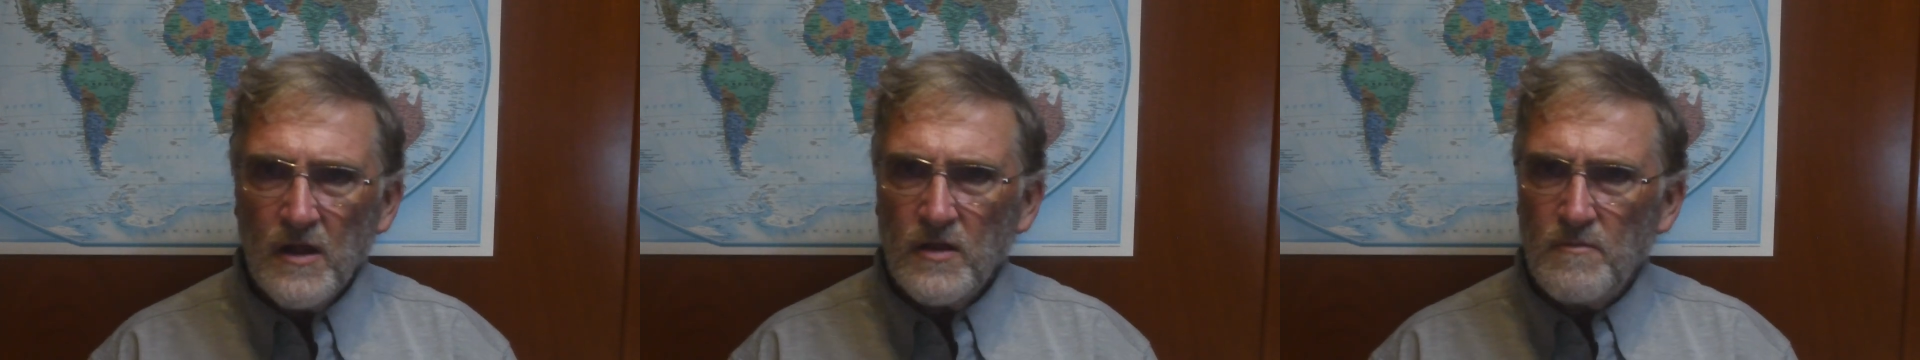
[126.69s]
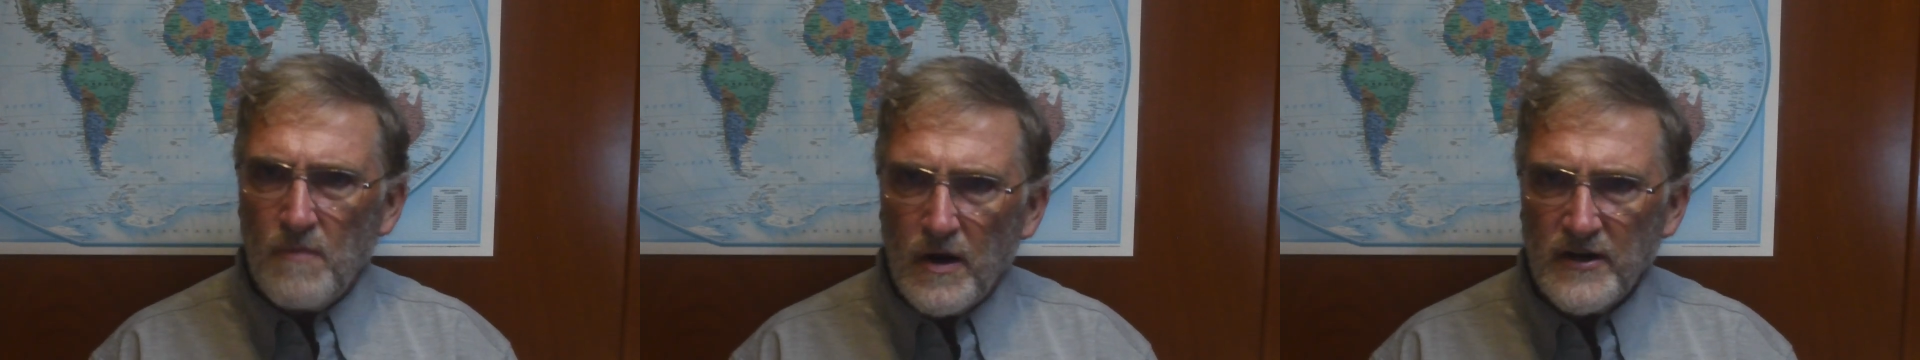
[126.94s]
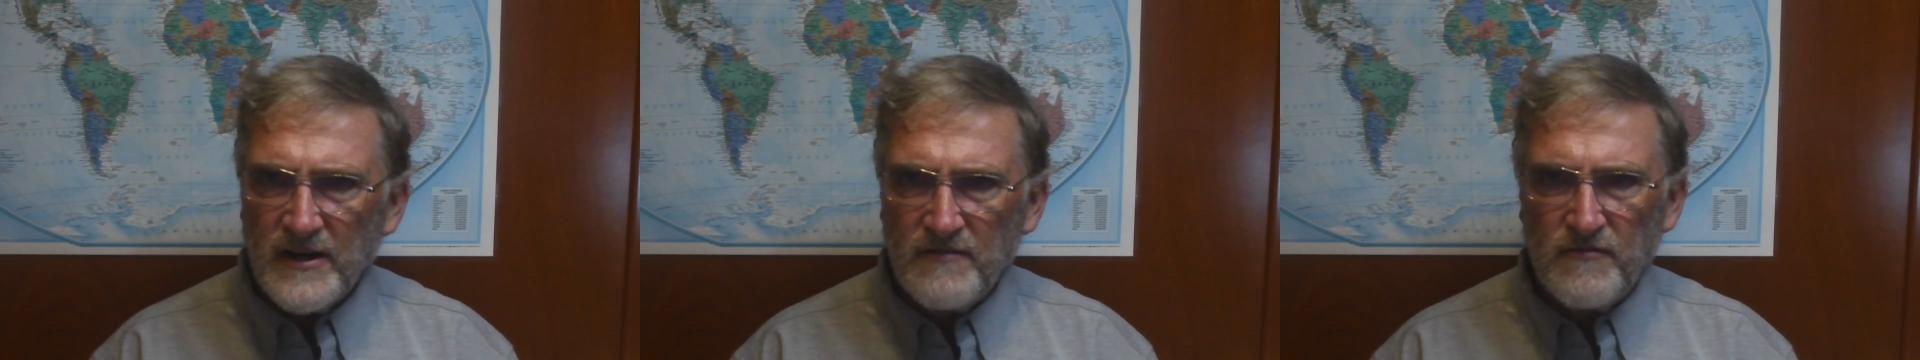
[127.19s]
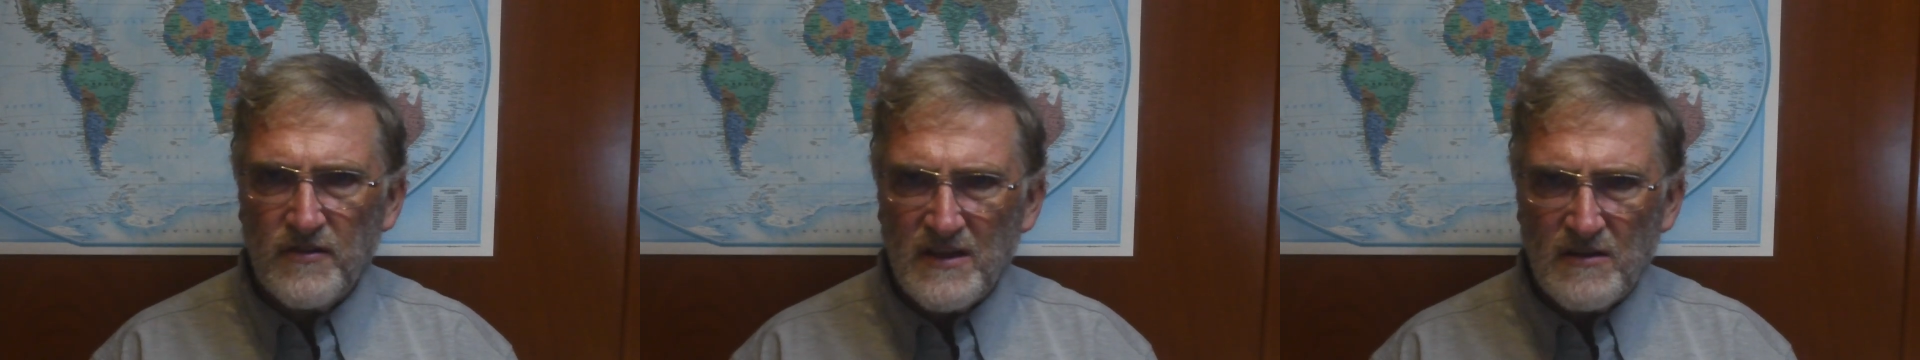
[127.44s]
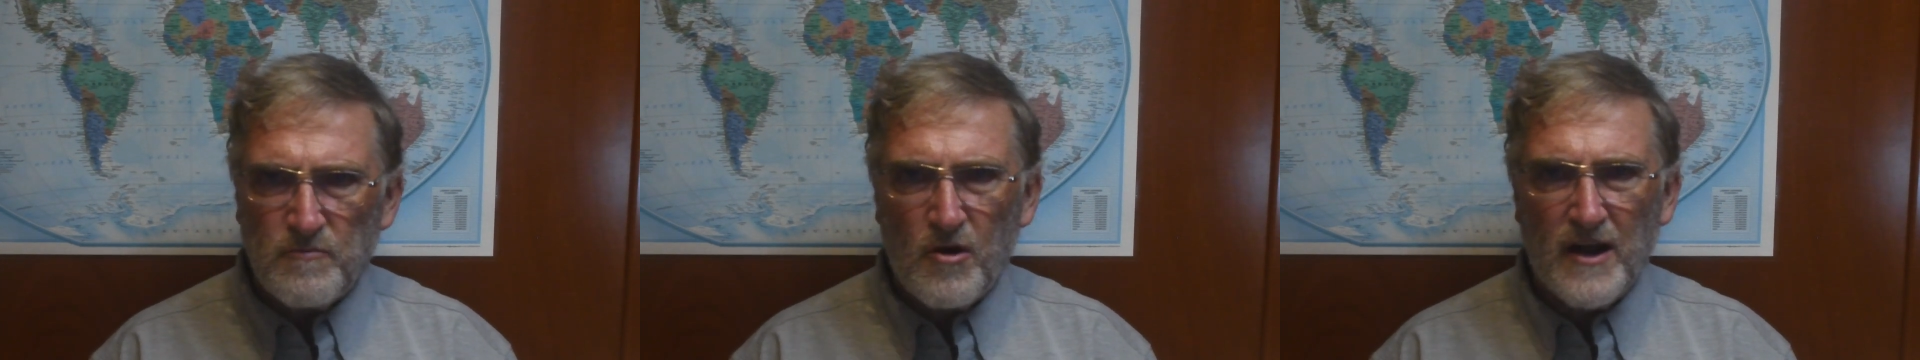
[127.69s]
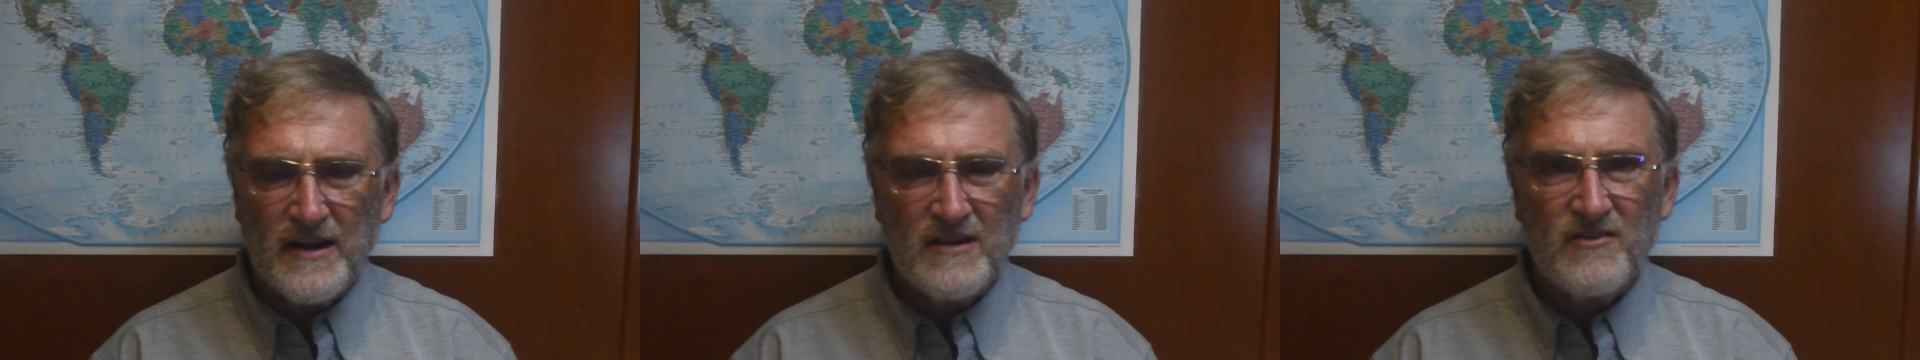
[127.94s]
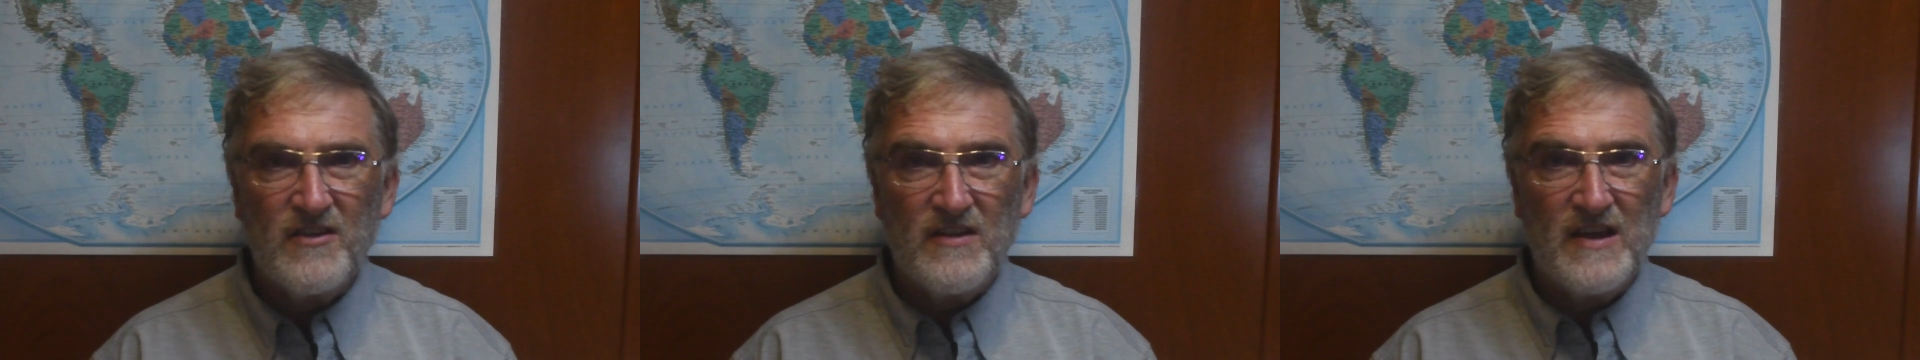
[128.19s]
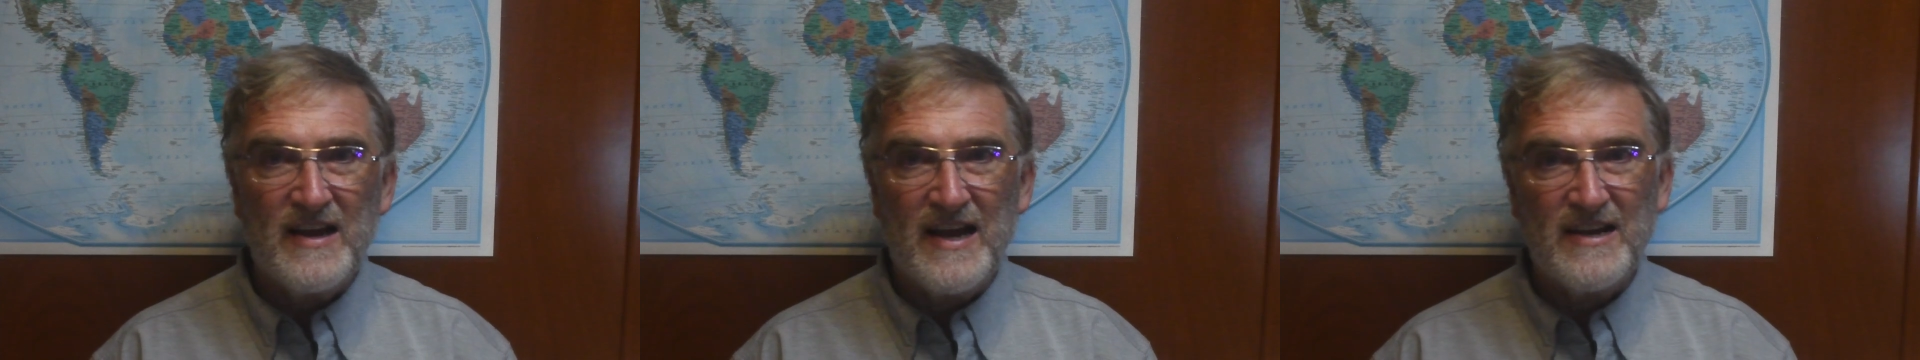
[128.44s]
The market for these products in
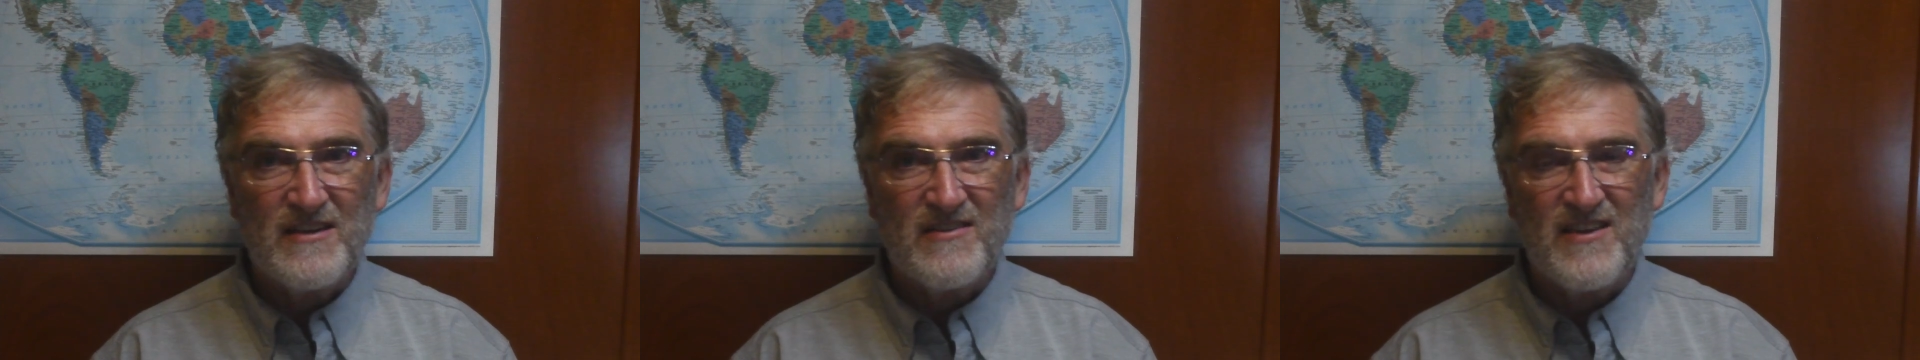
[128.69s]
the United